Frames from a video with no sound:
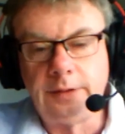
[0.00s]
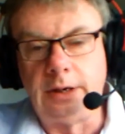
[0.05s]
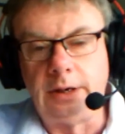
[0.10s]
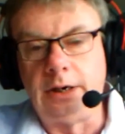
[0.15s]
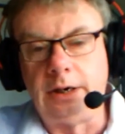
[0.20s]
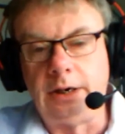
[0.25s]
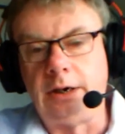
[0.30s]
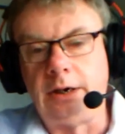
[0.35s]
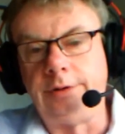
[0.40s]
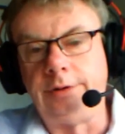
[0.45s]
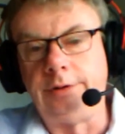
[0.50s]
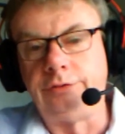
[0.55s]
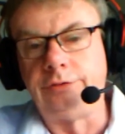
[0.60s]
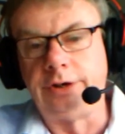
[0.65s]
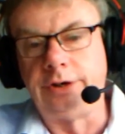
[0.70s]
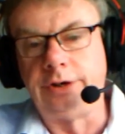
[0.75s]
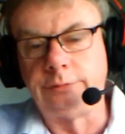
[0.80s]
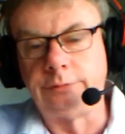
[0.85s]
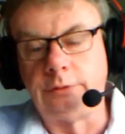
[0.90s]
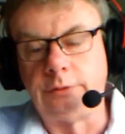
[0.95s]

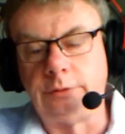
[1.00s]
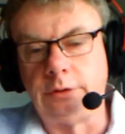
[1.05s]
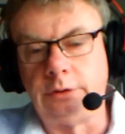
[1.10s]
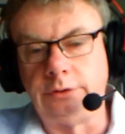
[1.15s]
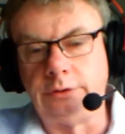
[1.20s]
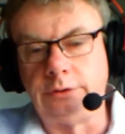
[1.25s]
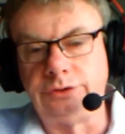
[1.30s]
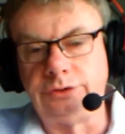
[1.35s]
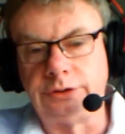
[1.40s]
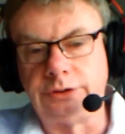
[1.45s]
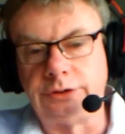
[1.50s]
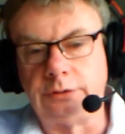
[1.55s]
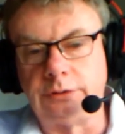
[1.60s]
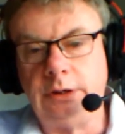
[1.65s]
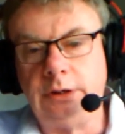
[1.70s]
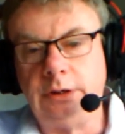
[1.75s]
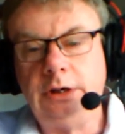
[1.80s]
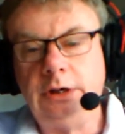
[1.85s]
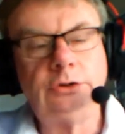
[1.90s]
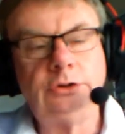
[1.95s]
address on your system.